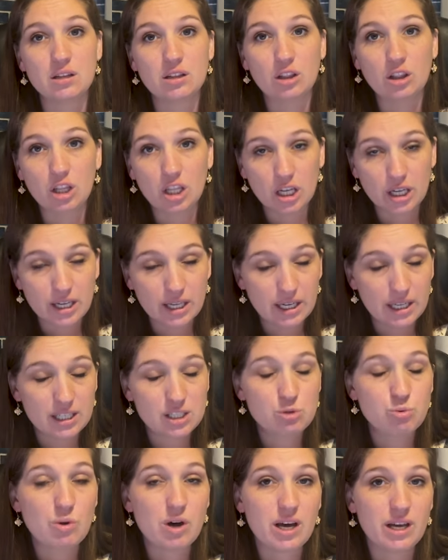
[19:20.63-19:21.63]
Look at
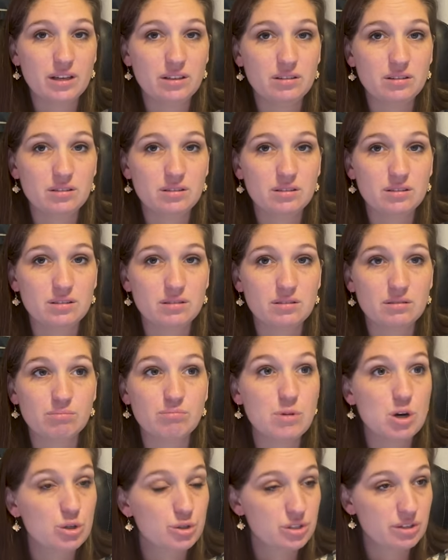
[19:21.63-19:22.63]
each one
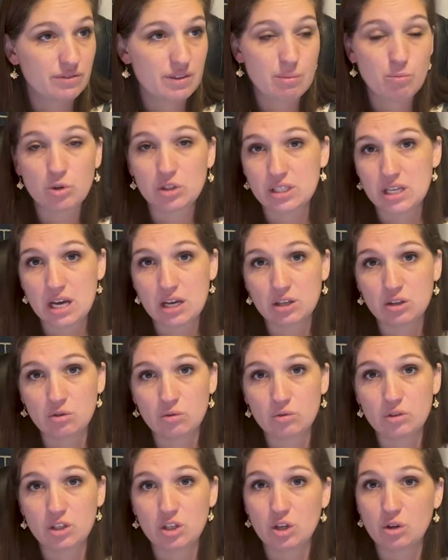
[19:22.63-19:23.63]
most of them will tell
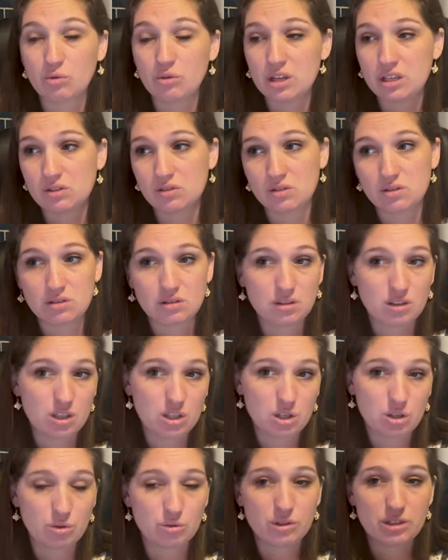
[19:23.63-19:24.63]
you you know this
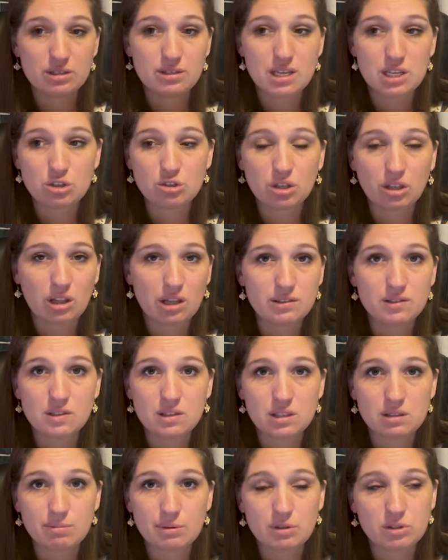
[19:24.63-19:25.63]
you know this history lesson
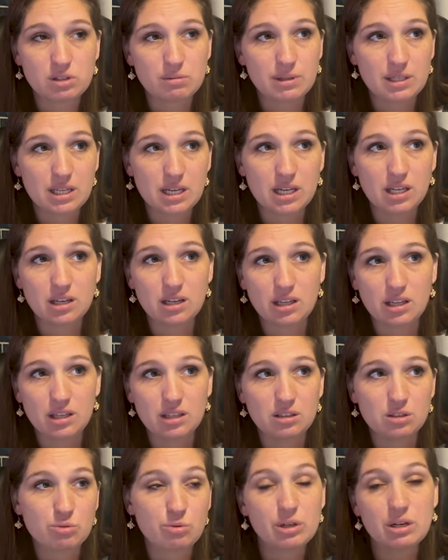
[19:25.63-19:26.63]
is supposed to be done
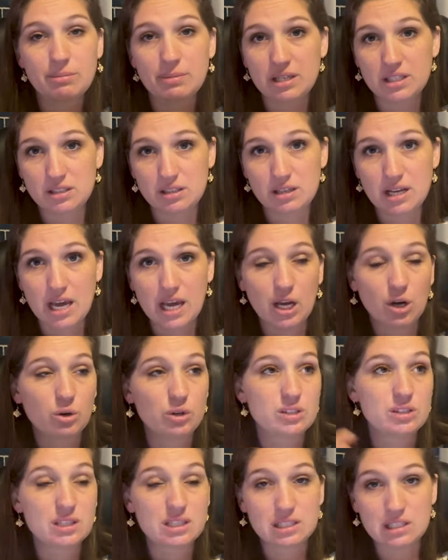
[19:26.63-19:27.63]
in 20 minutes a day
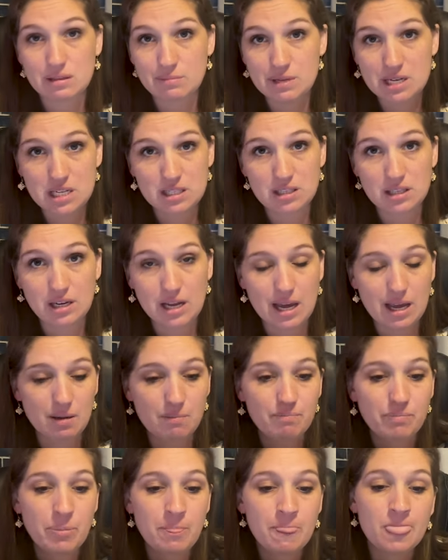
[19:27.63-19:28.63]
or 60 minutes a
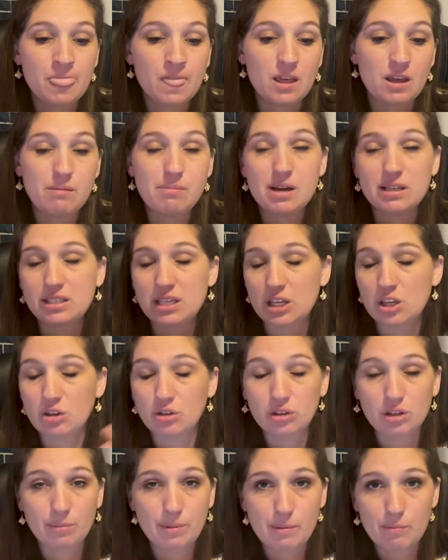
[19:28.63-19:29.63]
day it might take you
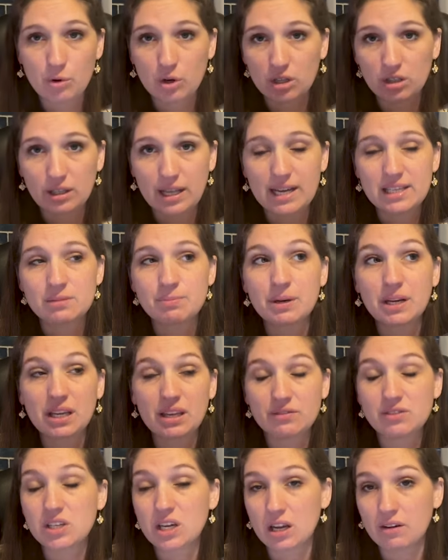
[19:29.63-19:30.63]
a little bit more or less but it
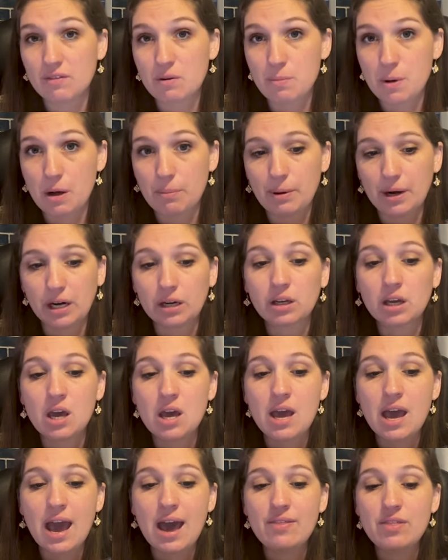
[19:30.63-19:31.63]
gives you kind of a ballpark
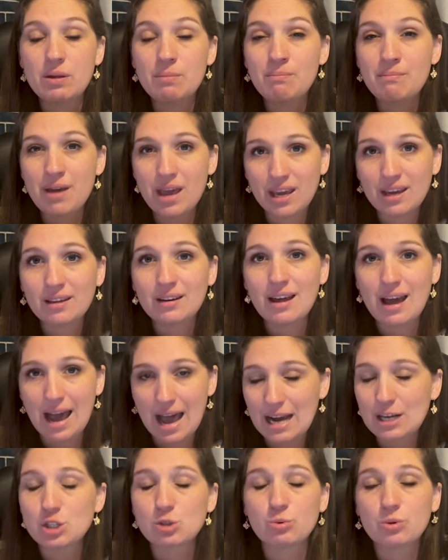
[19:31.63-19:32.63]
and then make an
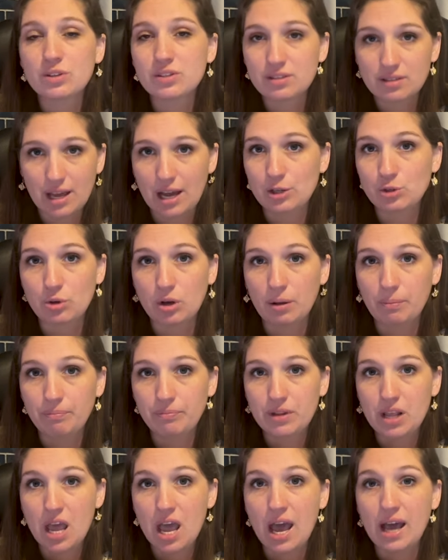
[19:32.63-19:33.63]
actual schedule
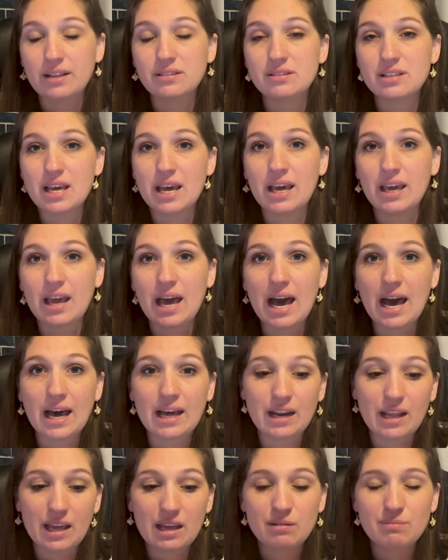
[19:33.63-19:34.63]
and say
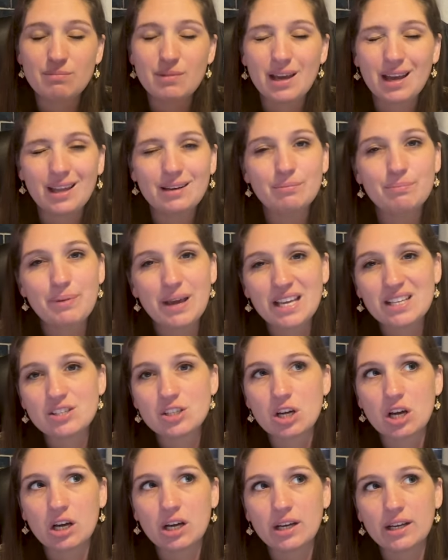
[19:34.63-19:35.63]
at and and
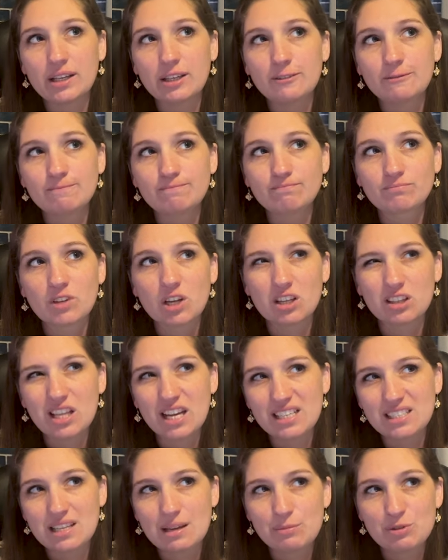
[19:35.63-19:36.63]
based on a
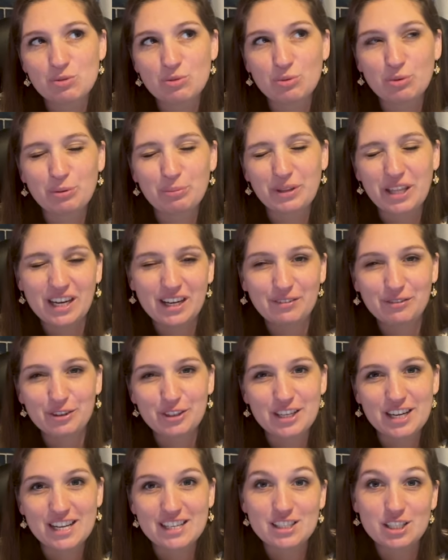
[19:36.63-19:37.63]
lot of times when we're planning for
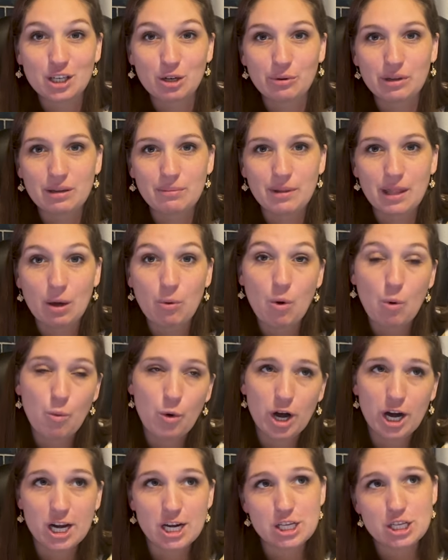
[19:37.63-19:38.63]
the next year we can be like well
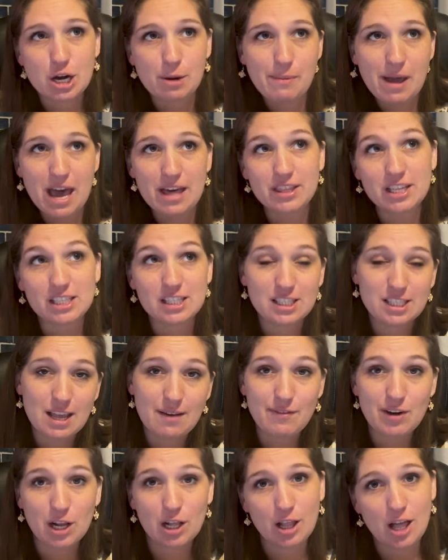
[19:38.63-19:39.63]
we're going to start math at
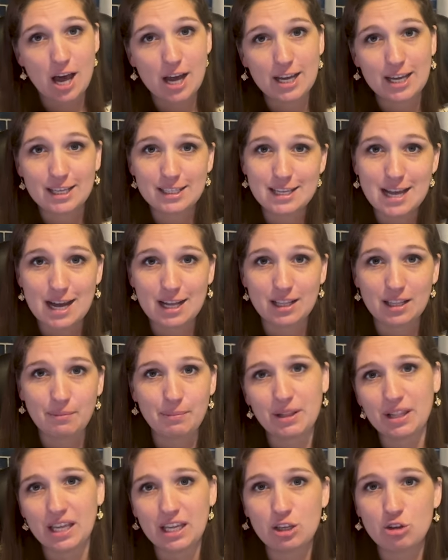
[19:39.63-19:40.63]
7 o'clock exactly
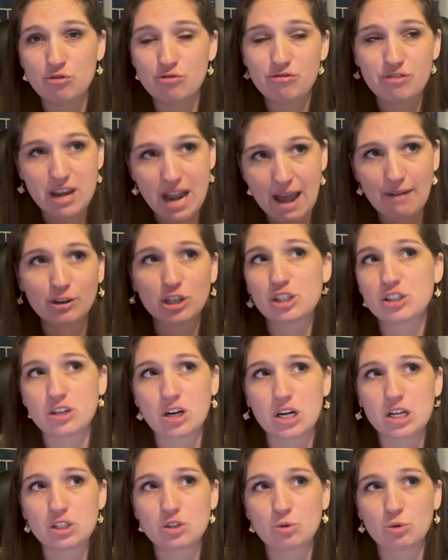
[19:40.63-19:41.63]
but like you've never
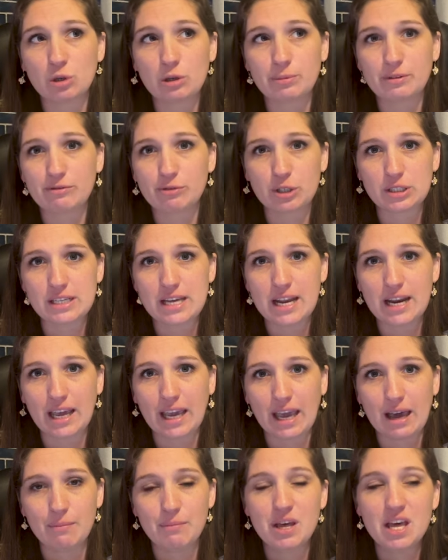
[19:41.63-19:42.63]
started school before 10
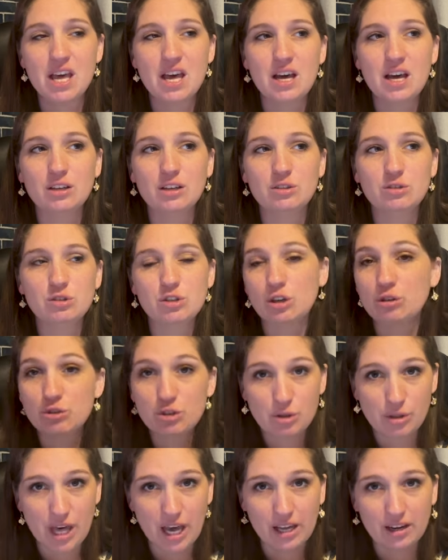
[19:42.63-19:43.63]
a.m don't
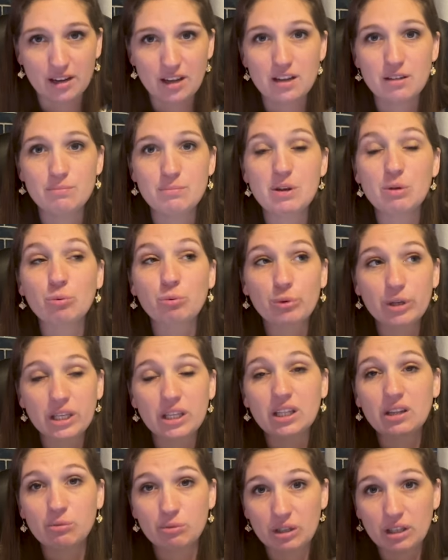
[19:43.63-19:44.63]
do that be
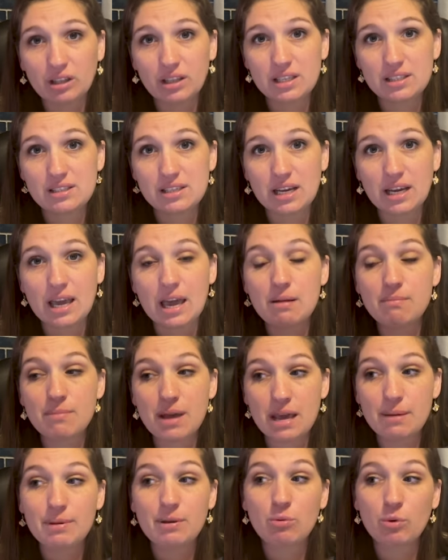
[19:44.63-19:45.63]
really realistic. And
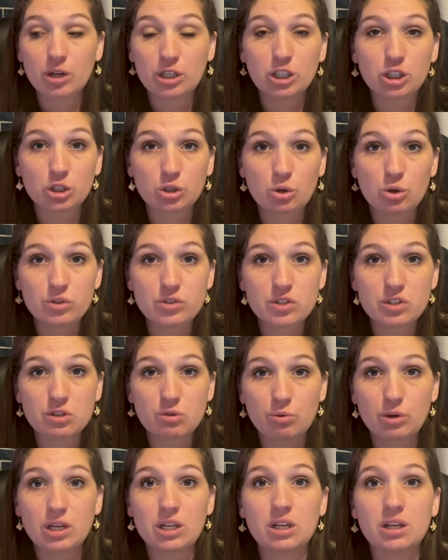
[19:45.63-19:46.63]
maybe one of your goals is
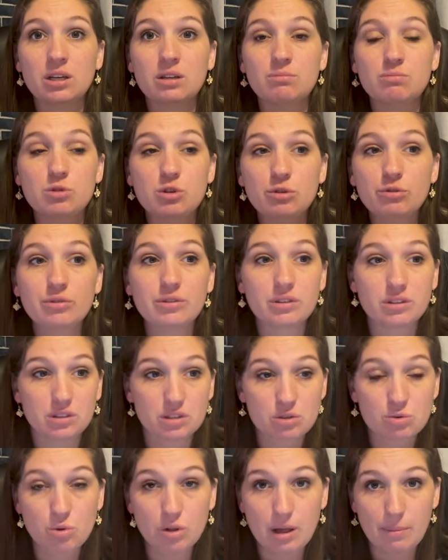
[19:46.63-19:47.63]
you want to move
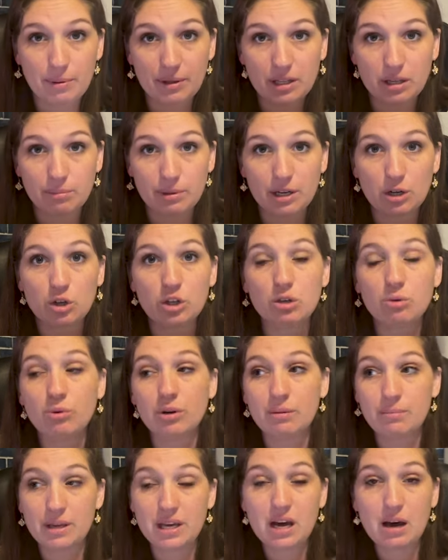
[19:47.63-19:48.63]
school up a little bit or you
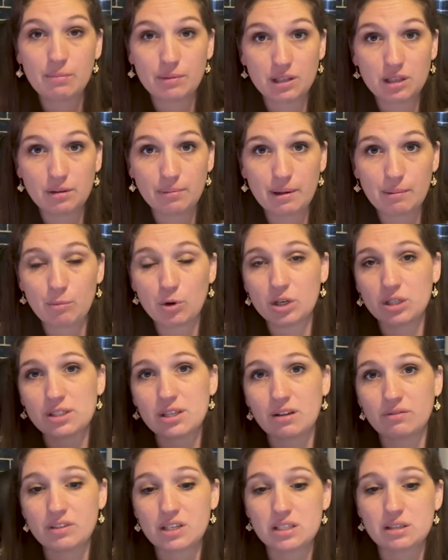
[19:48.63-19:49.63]
want to become a little bit more
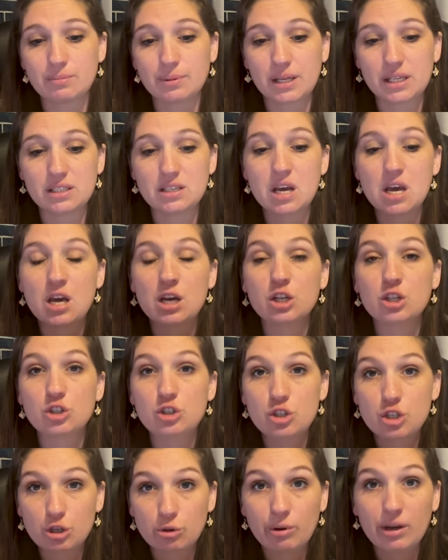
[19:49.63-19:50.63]
self disciplined.
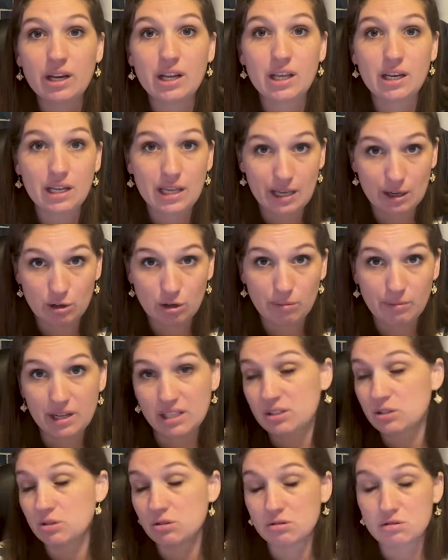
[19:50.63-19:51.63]
Do it in
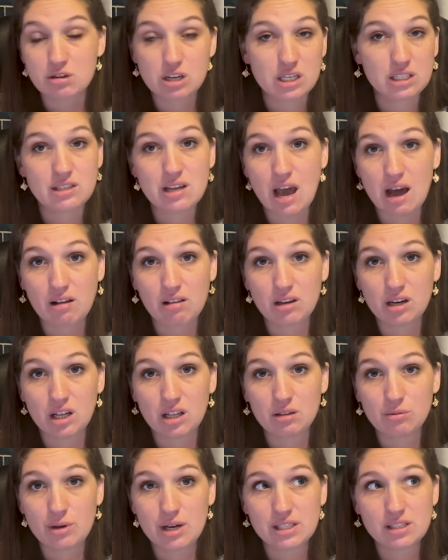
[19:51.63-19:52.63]
increments. Don't try to tackle it
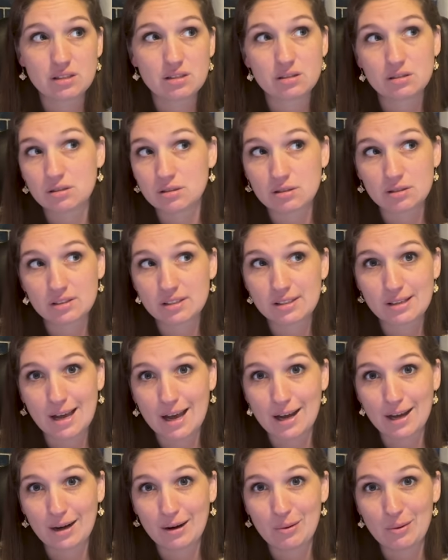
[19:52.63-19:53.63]
all at once or it's
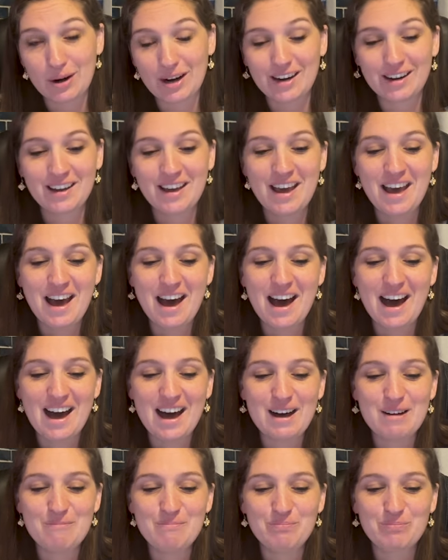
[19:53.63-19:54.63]
not going to work.
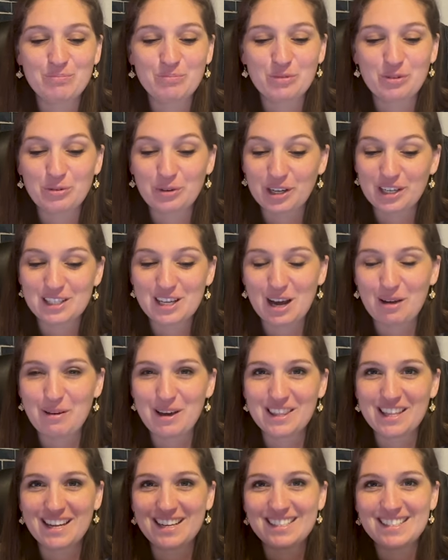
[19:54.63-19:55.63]
Um, we're going to talk
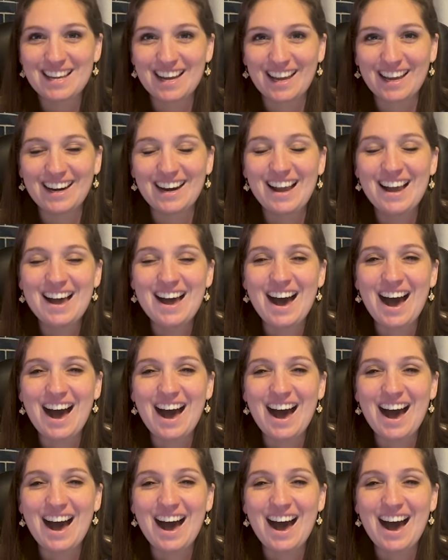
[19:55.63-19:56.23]
about that in a second.